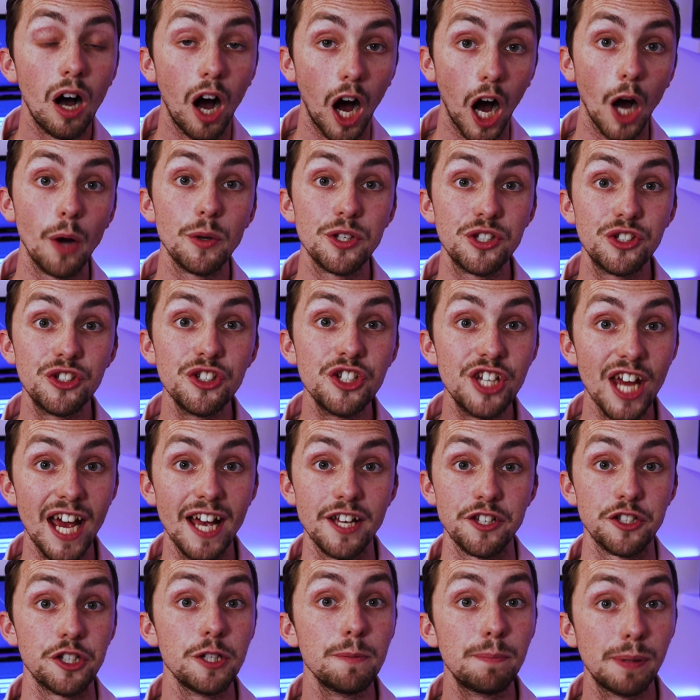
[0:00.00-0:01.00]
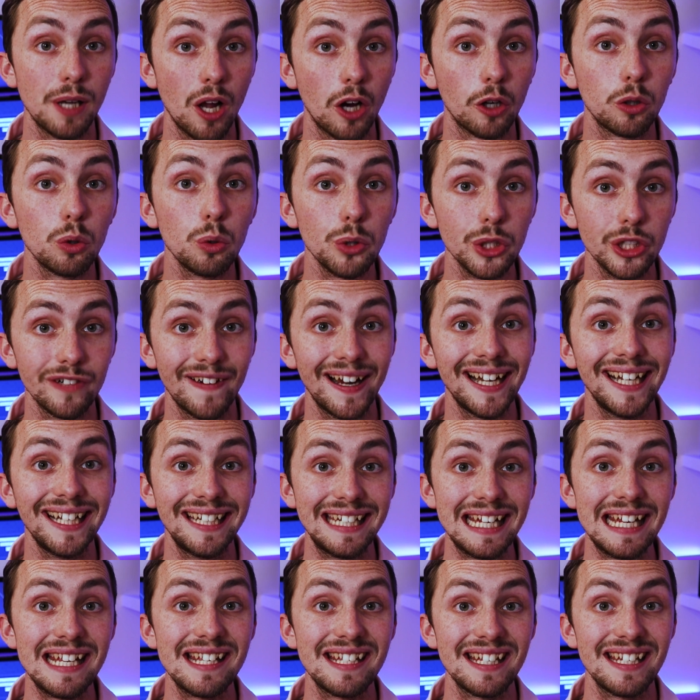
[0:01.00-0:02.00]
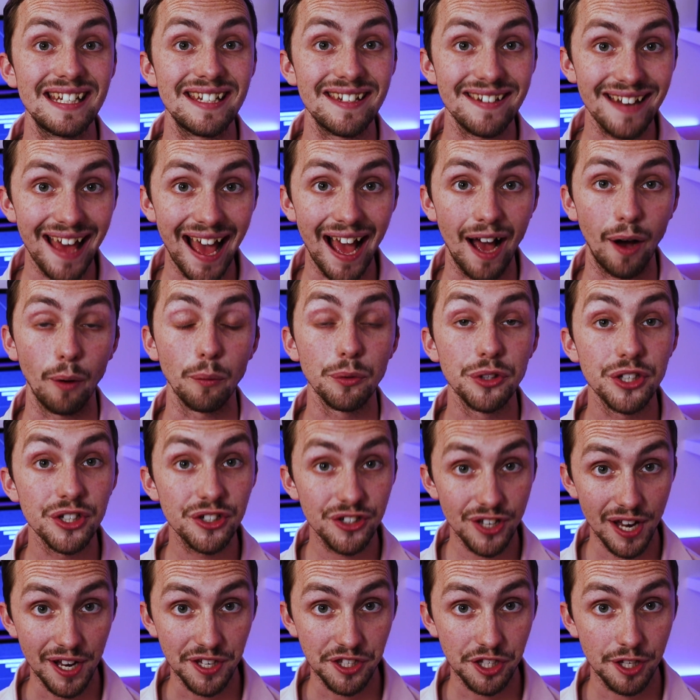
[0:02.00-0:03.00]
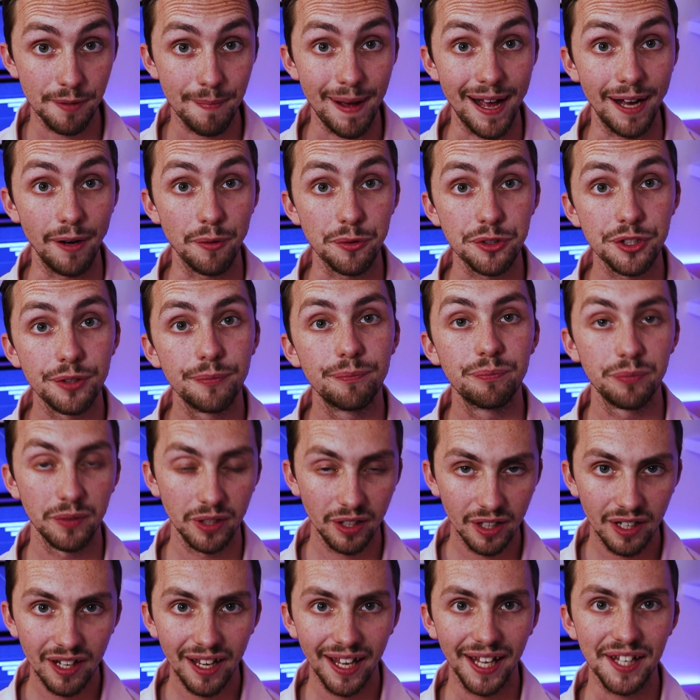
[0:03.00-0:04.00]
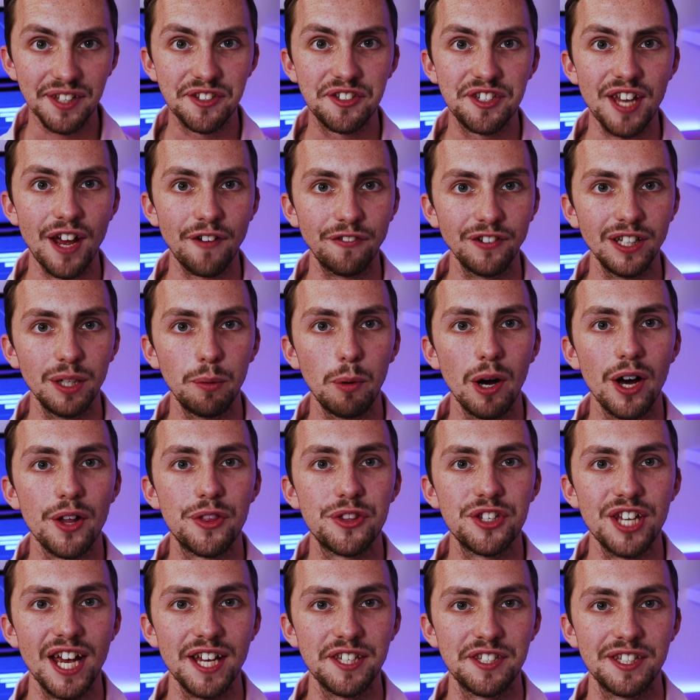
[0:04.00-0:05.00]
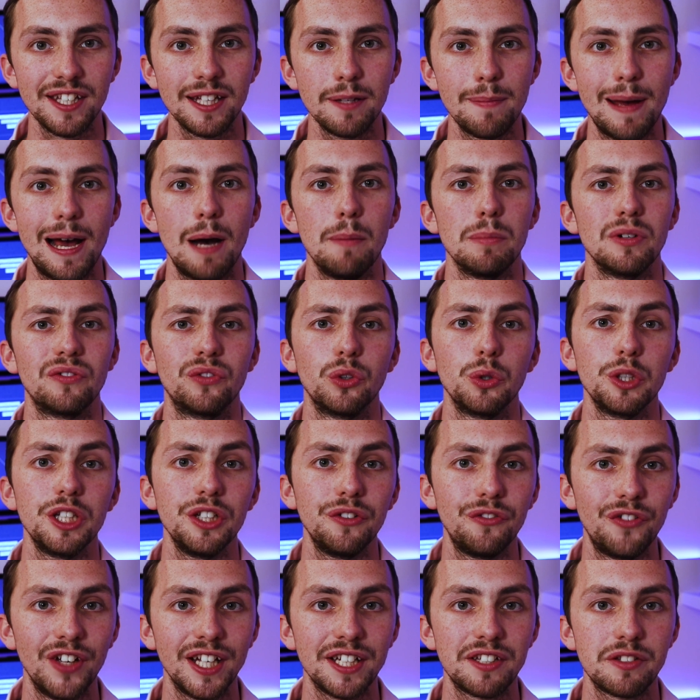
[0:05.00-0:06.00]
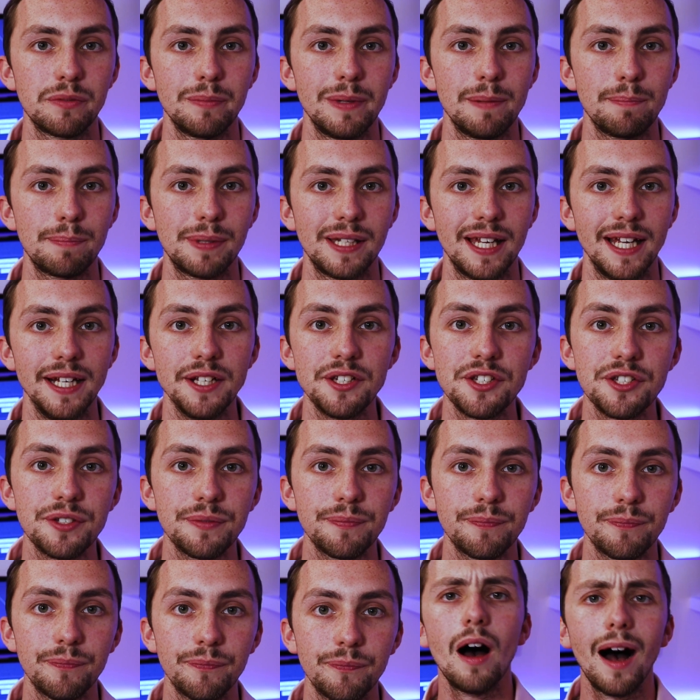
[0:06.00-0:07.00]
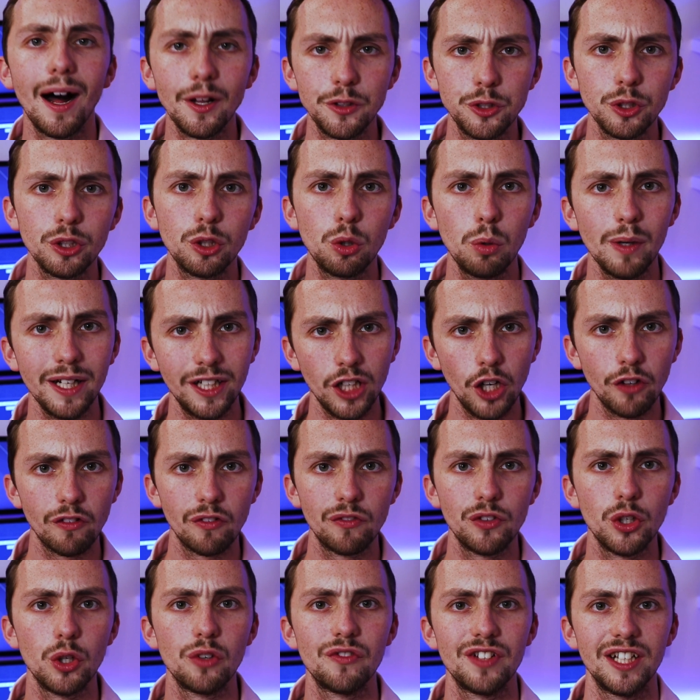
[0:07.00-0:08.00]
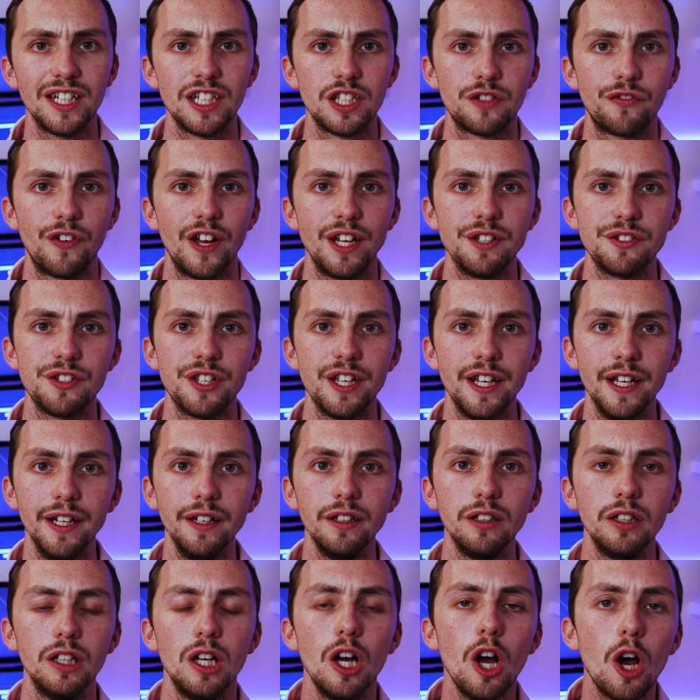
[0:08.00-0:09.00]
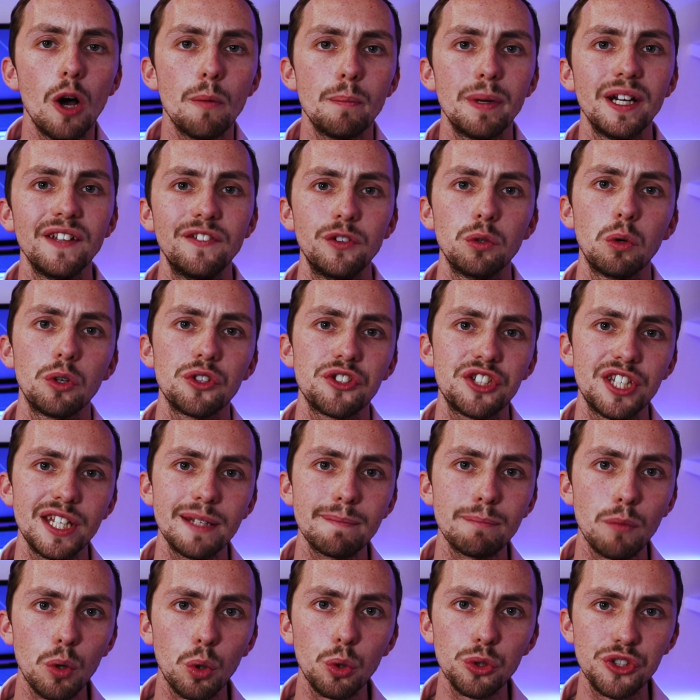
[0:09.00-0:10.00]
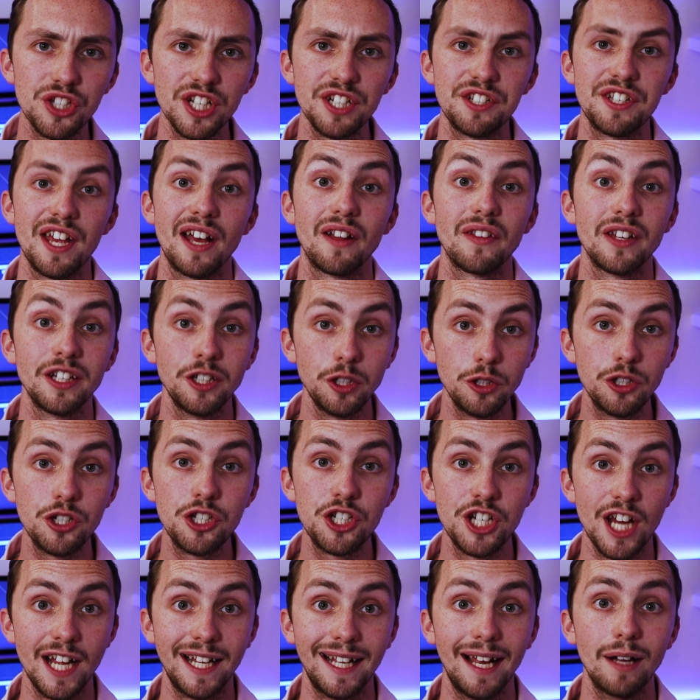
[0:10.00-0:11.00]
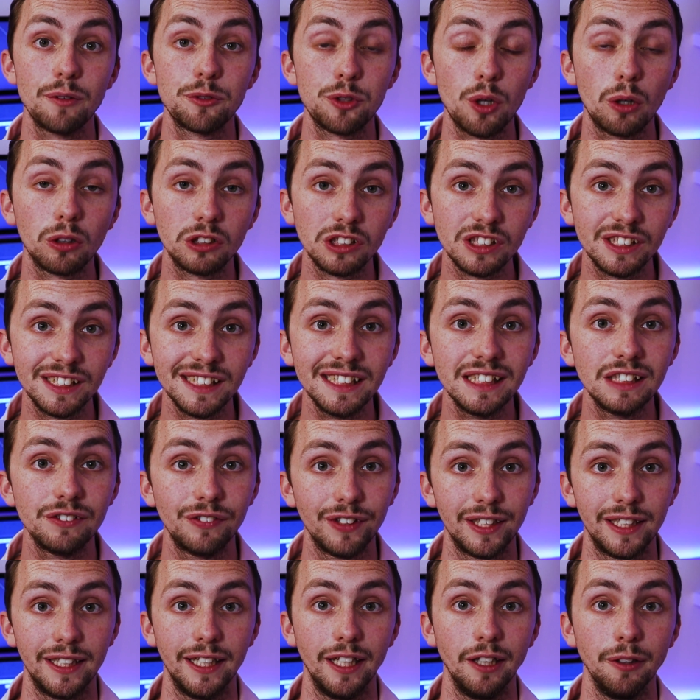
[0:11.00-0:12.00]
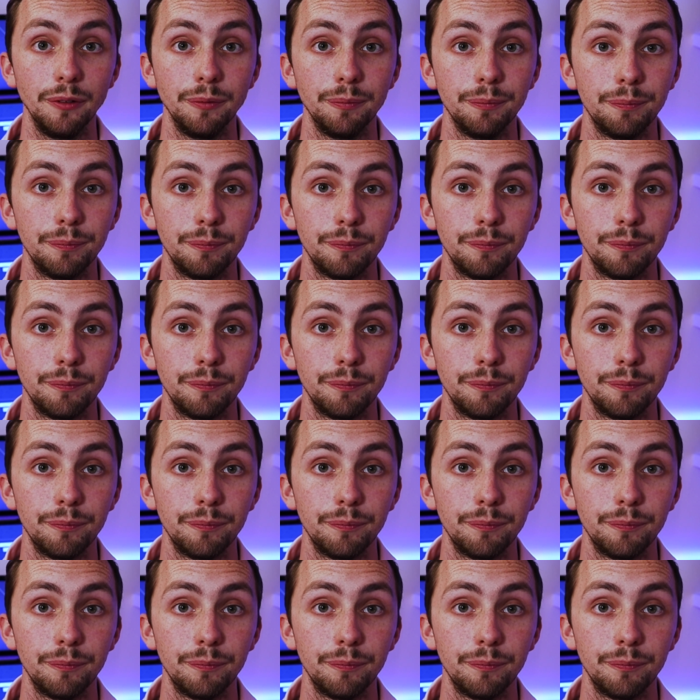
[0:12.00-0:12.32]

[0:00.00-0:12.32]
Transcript: I would suggest you plug all your LEDs in now to test them out. It's definitely worth testing them out before you fix them in place. I'll do a quick overview of the interface here, but if you want to see more detail then you should check out Dr Z's video.